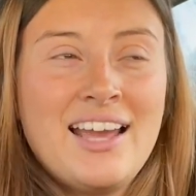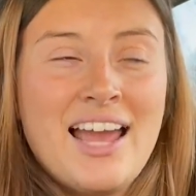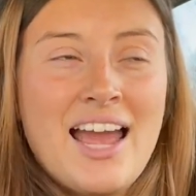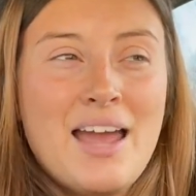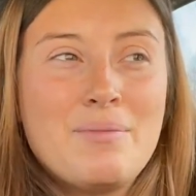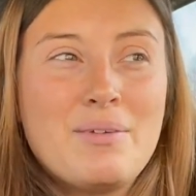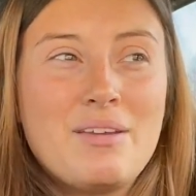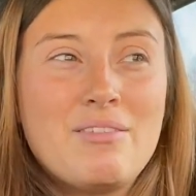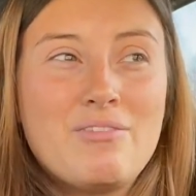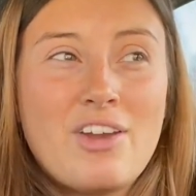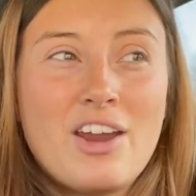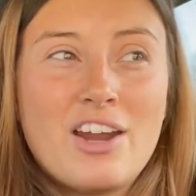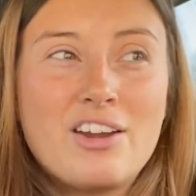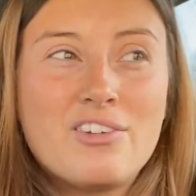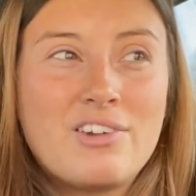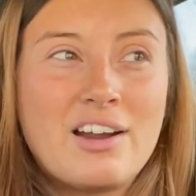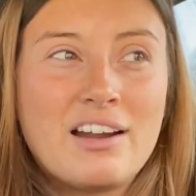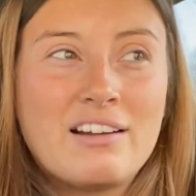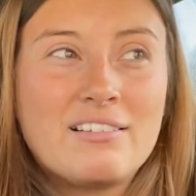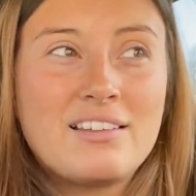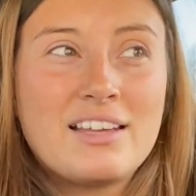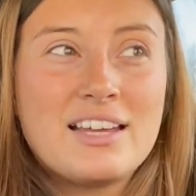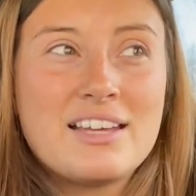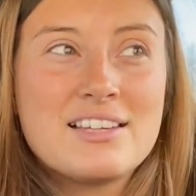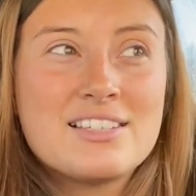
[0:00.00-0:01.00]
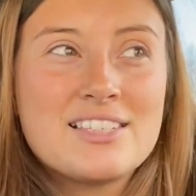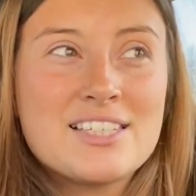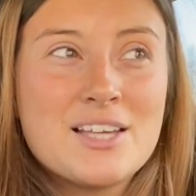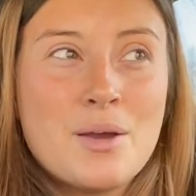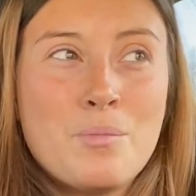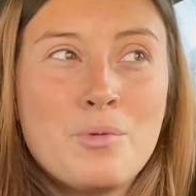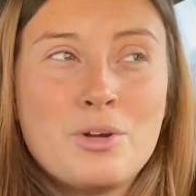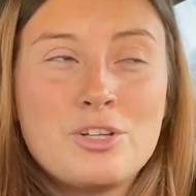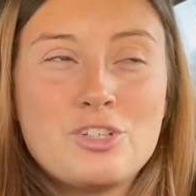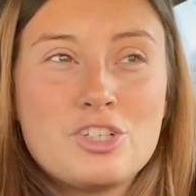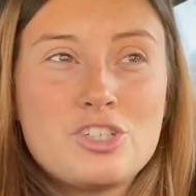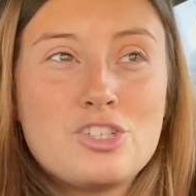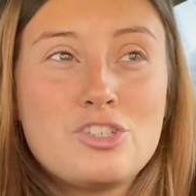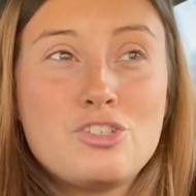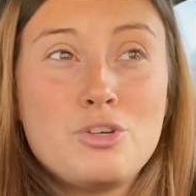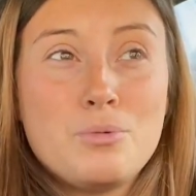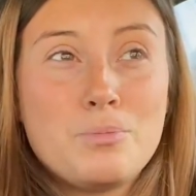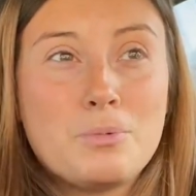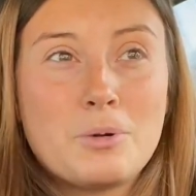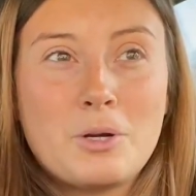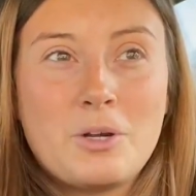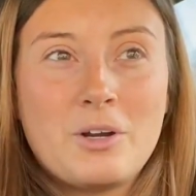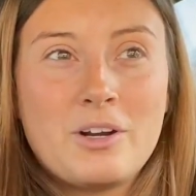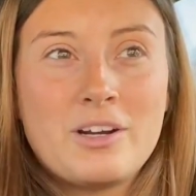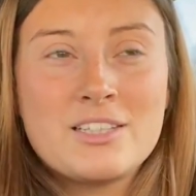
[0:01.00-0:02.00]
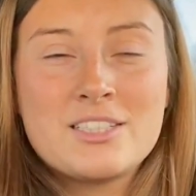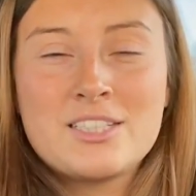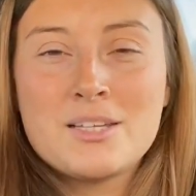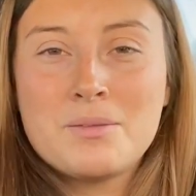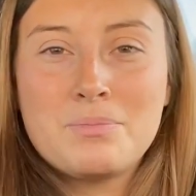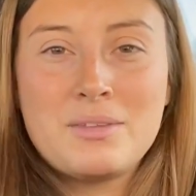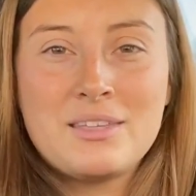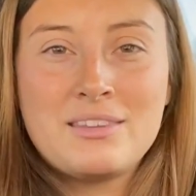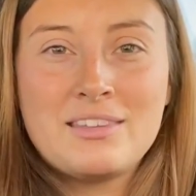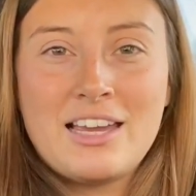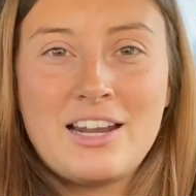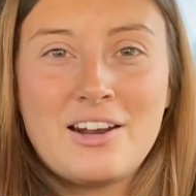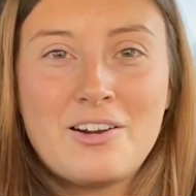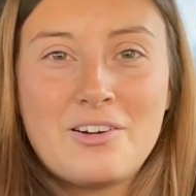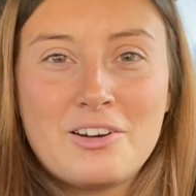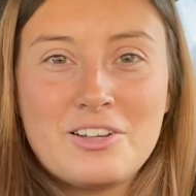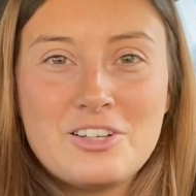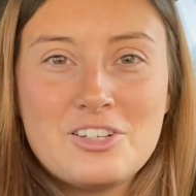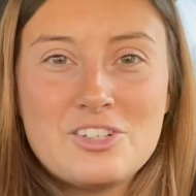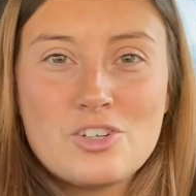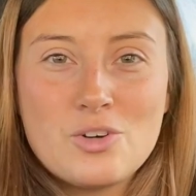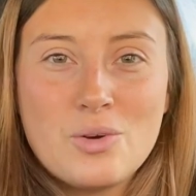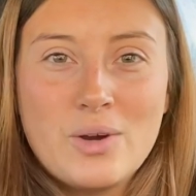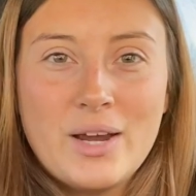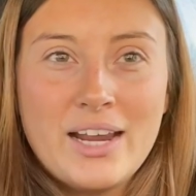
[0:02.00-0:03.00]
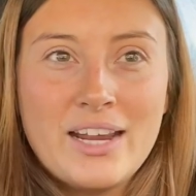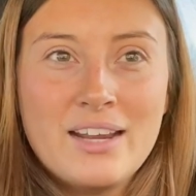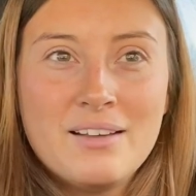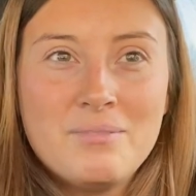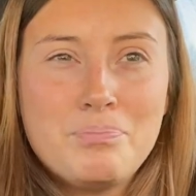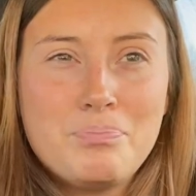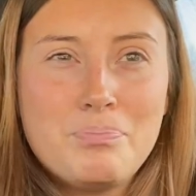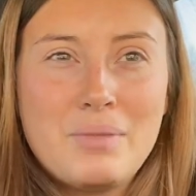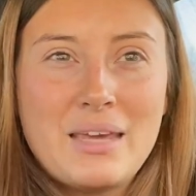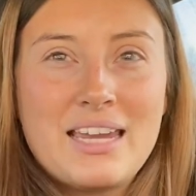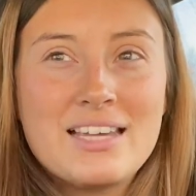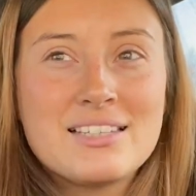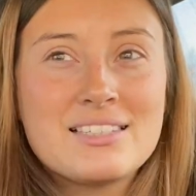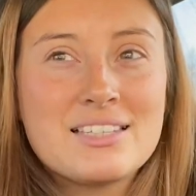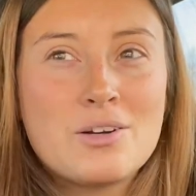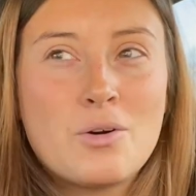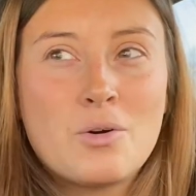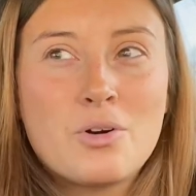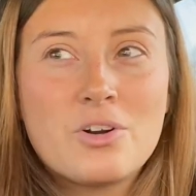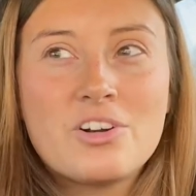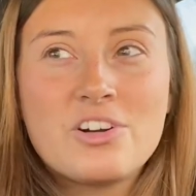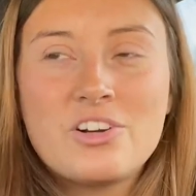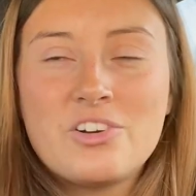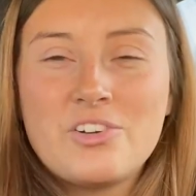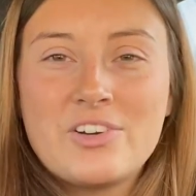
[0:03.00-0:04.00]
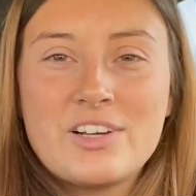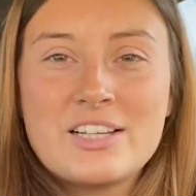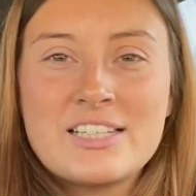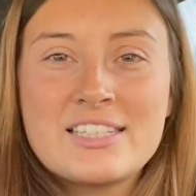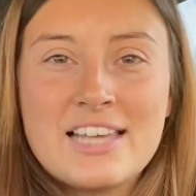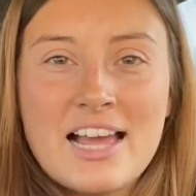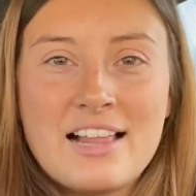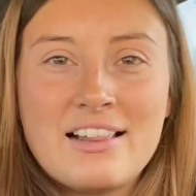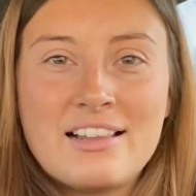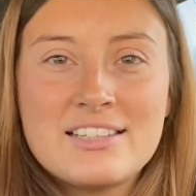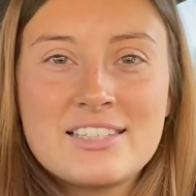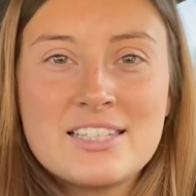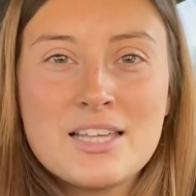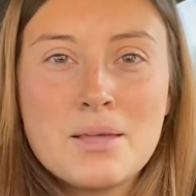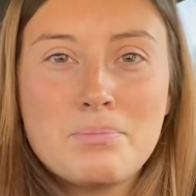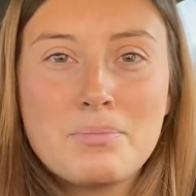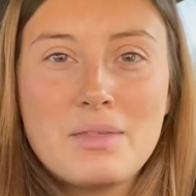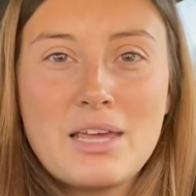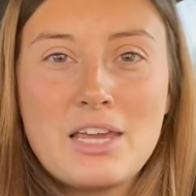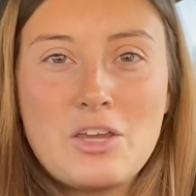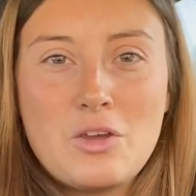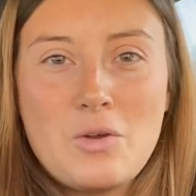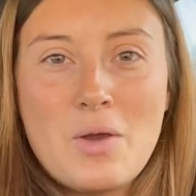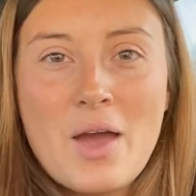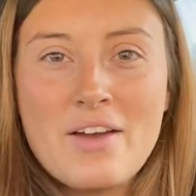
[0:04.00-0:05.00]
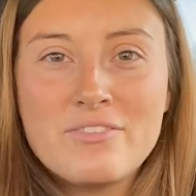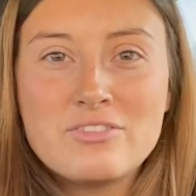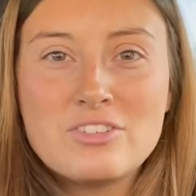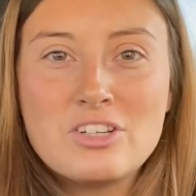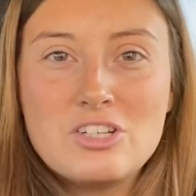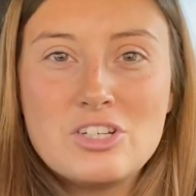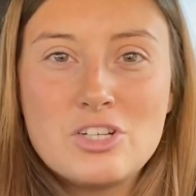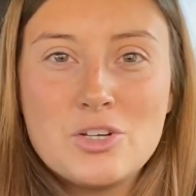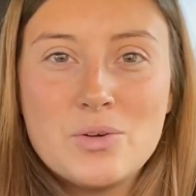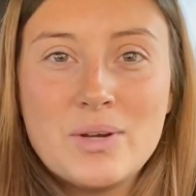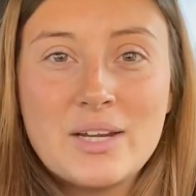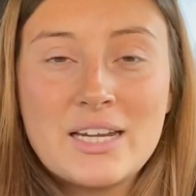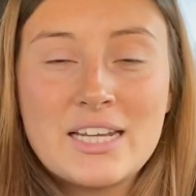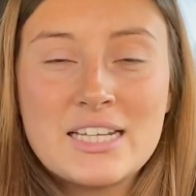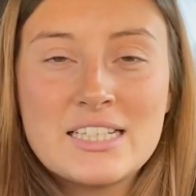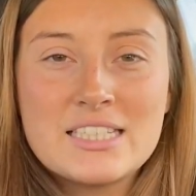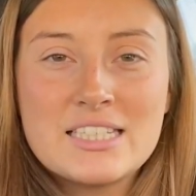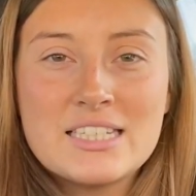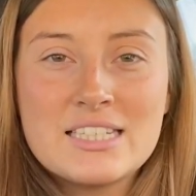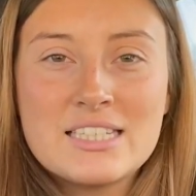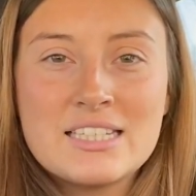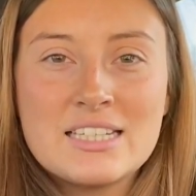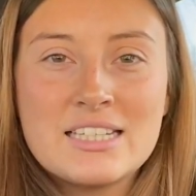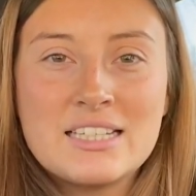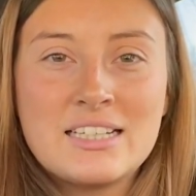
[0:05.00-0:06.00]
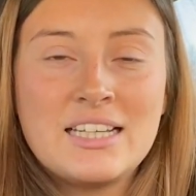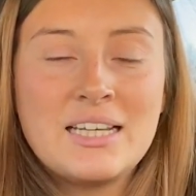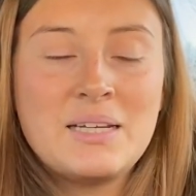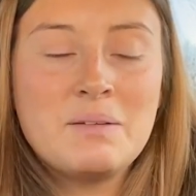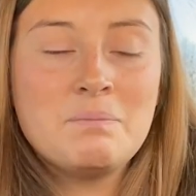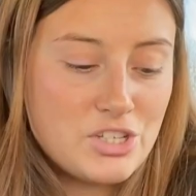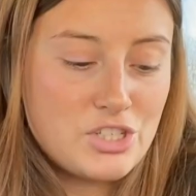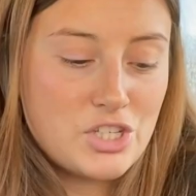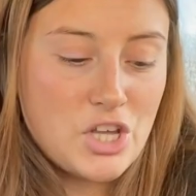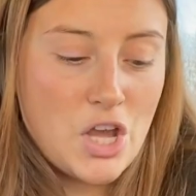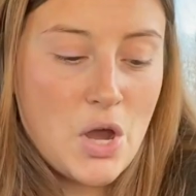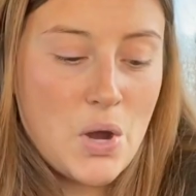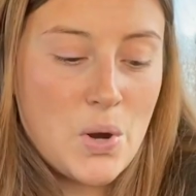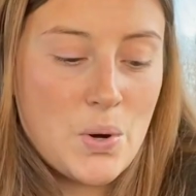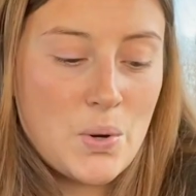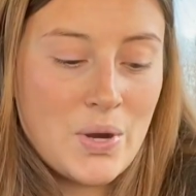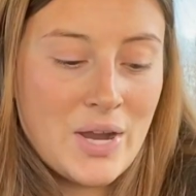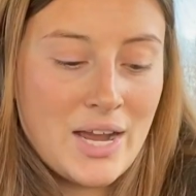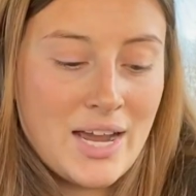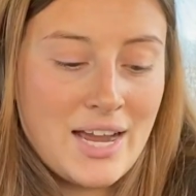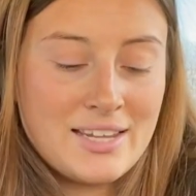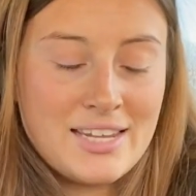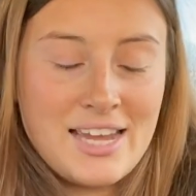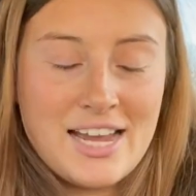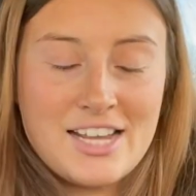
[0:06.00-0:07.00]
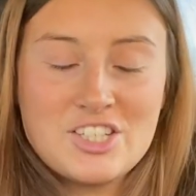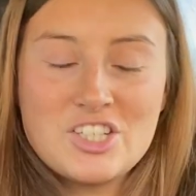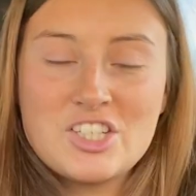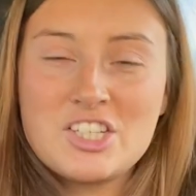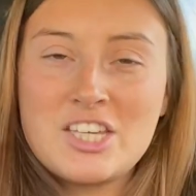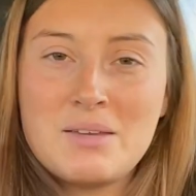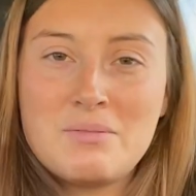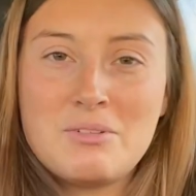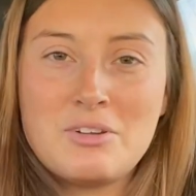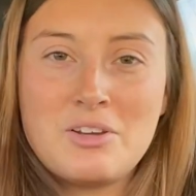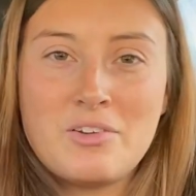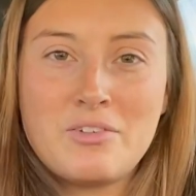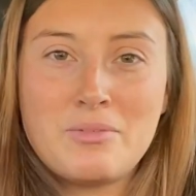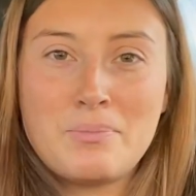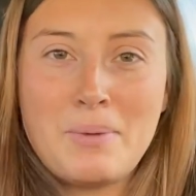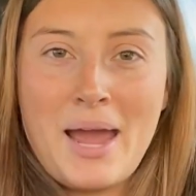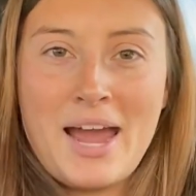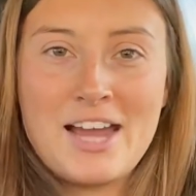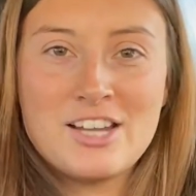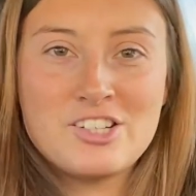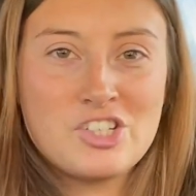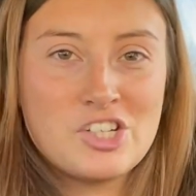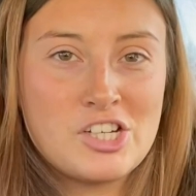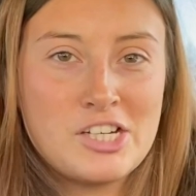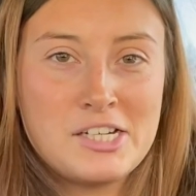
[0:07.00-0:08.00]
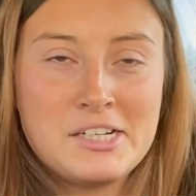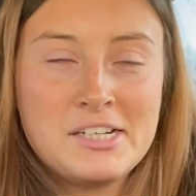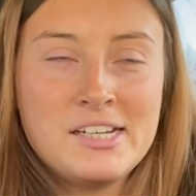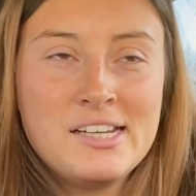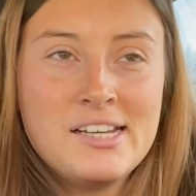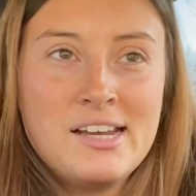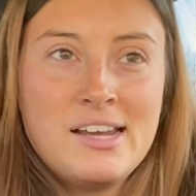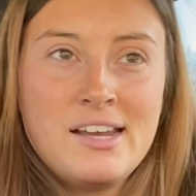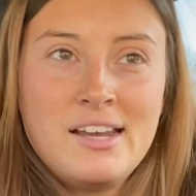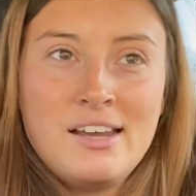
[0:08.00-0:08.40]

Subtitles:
I mean, very rarely is someone just super good at something they don't enjoy, because in order to excel at something, you have to do it consistently. So yeah, just keep doing it with passion.